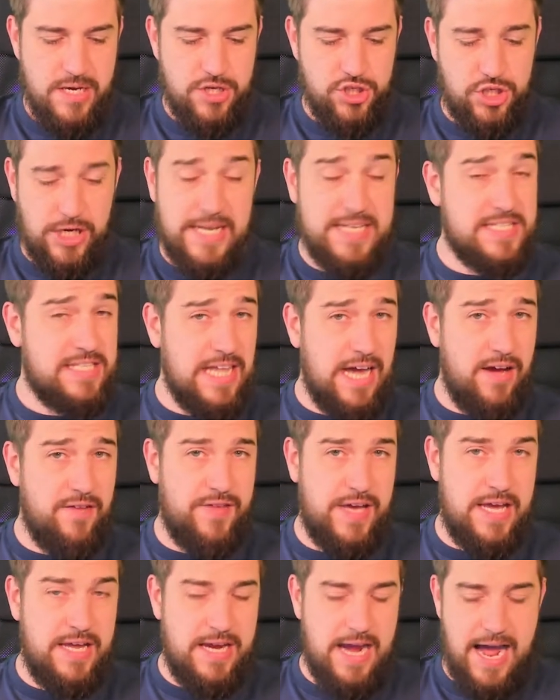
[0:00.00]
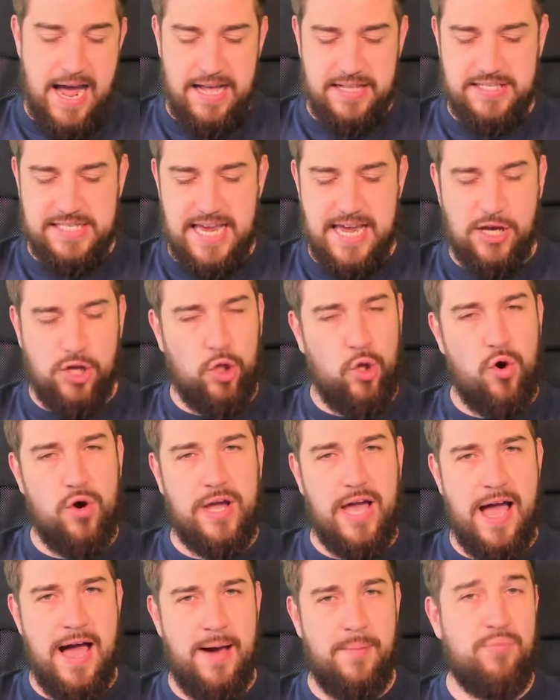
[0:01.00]
So let's dive in and take a
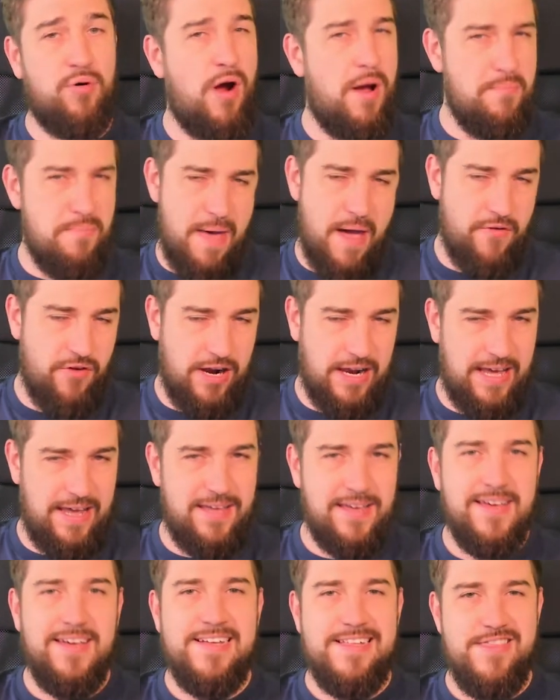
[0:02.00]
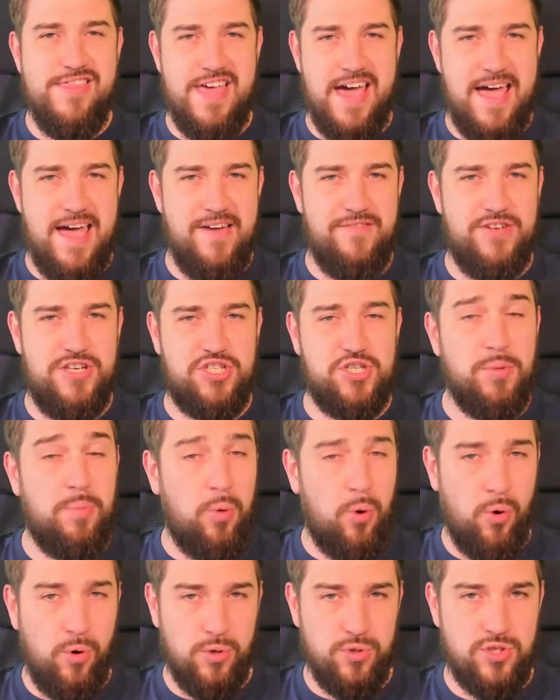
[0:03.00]
look at primarily the heavy
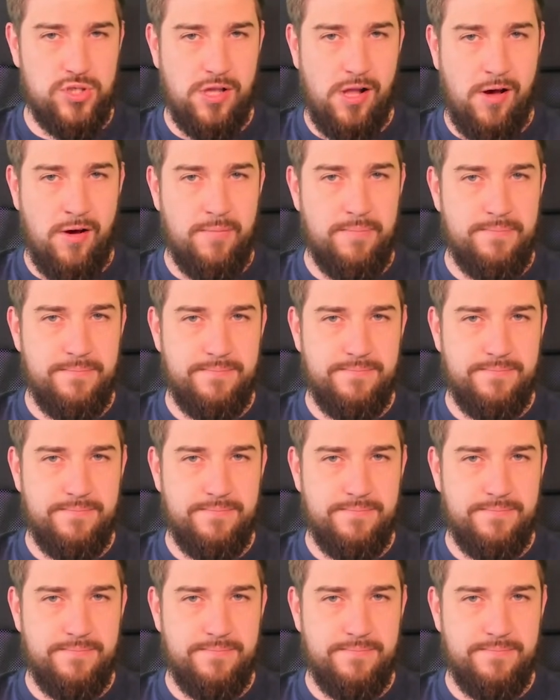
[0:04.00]
support slot.